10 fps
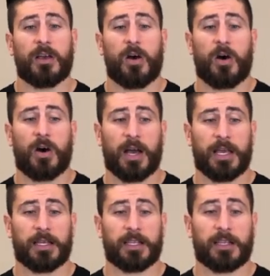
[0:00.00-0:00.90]

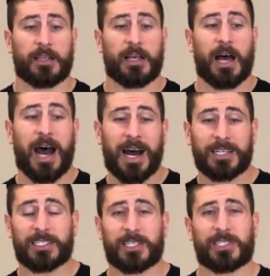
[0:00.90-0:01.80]
I
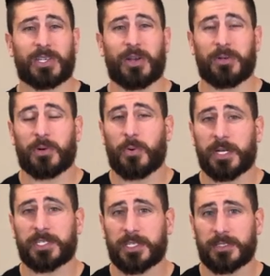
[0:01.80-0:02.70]
ask certain
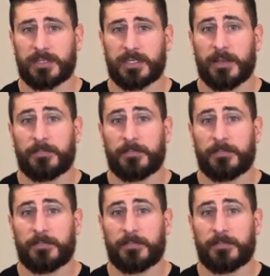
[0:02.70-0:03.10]
questions